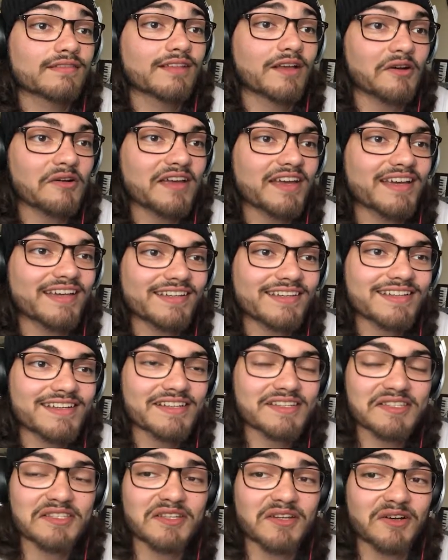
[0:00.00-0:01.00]
Okay,
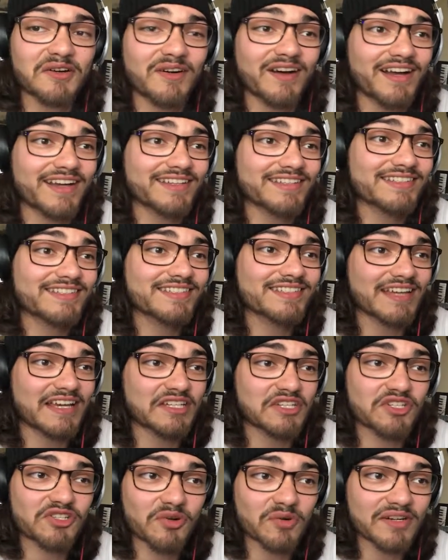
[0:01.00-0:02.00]
so I
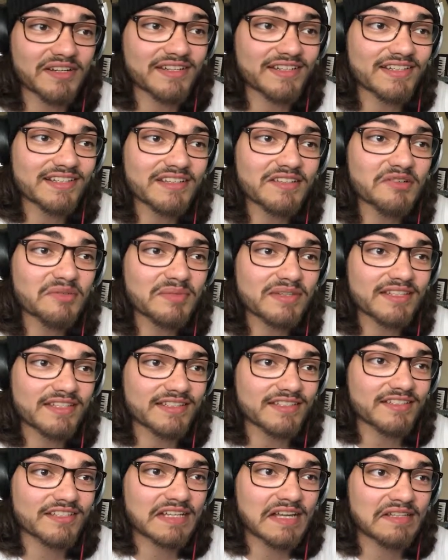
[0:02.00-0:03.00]
shortened it a little bit
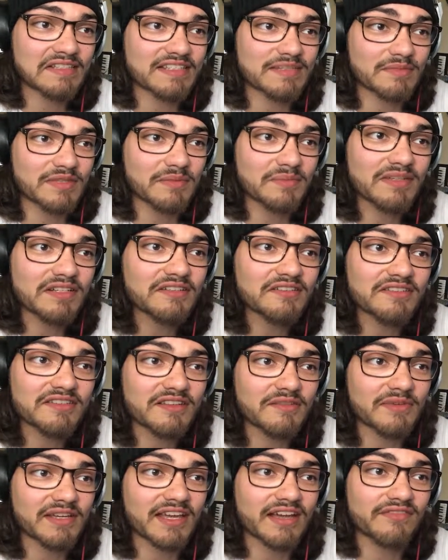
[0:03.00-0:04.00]
and took out some in the middle,
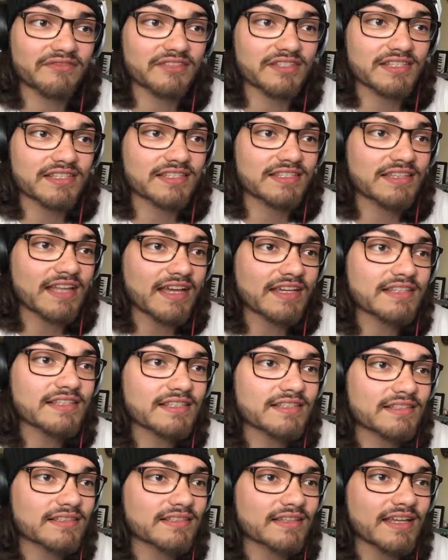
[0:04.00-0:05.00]
so we have this
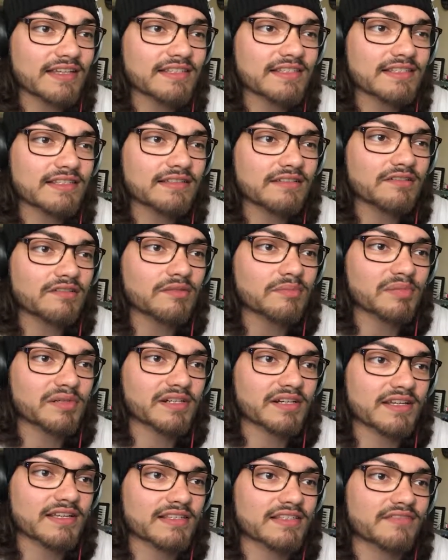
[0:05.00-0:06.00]
nice little
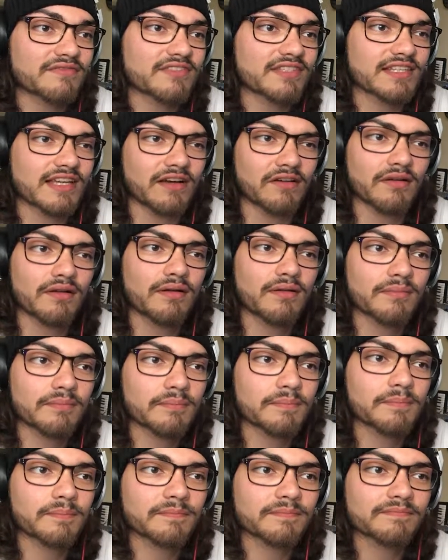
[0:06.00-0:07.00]
percussive sound. Bonk!
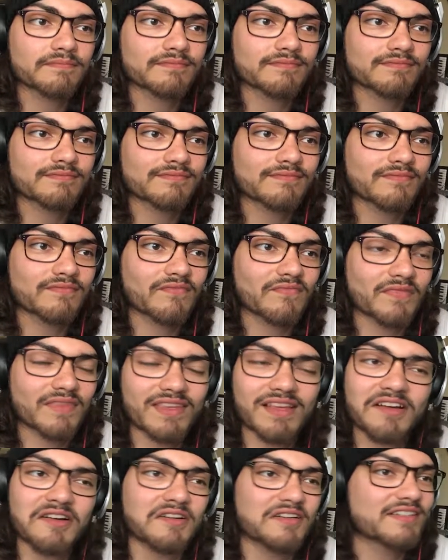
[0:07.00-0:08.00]

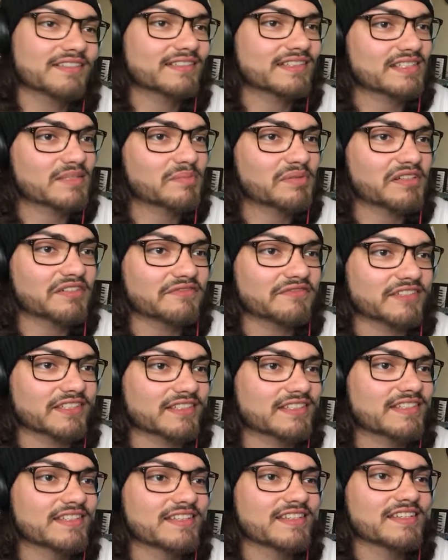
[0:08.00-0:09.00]
Oh, that's
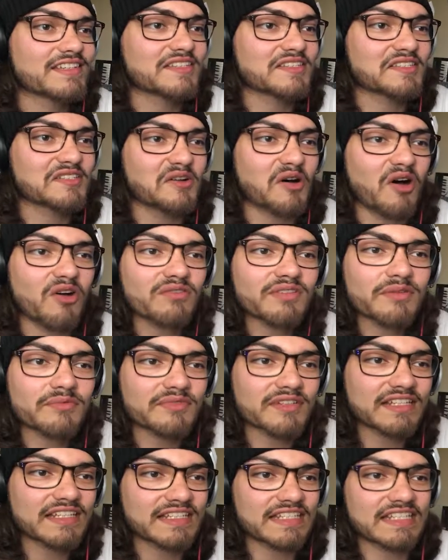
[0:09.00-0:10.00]
perfect. So all we
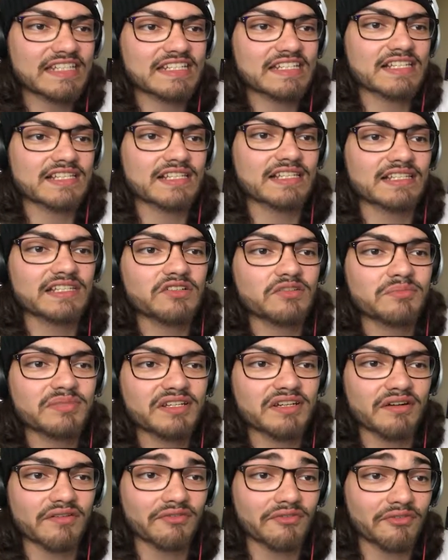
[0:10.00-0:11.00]
really need is a little
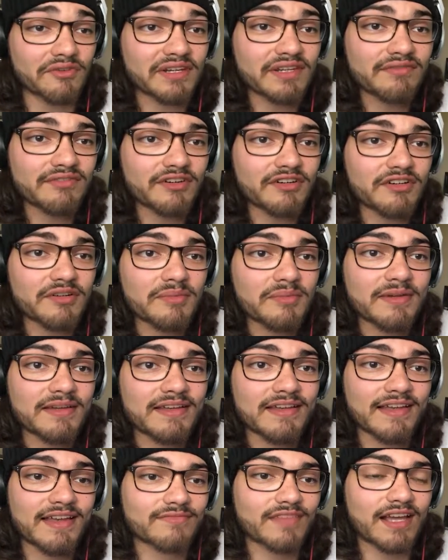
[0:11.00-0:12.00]
bit of reverb.
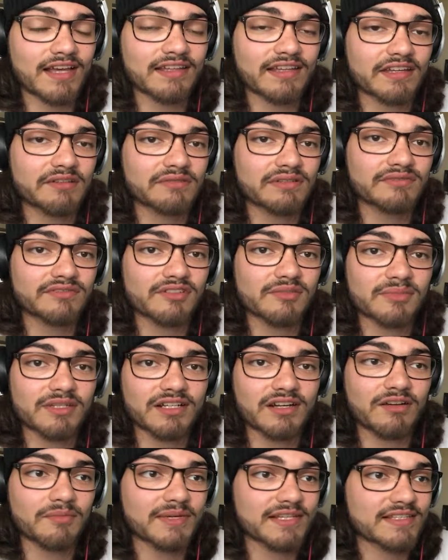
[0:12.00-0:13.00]
I like reverb in
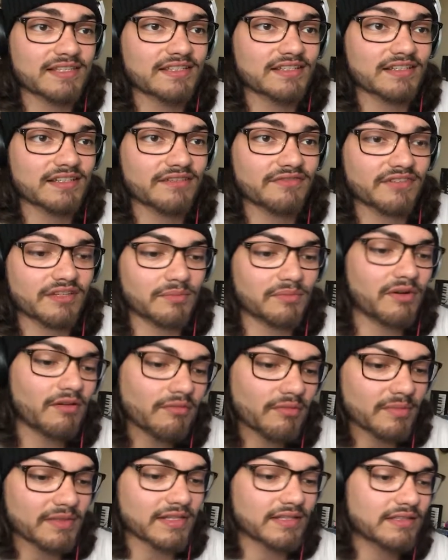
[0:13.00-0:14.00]
all my stuff, and
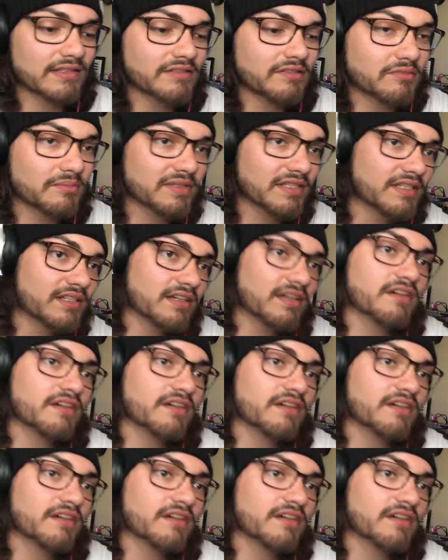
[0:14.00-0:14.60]
probably a little bit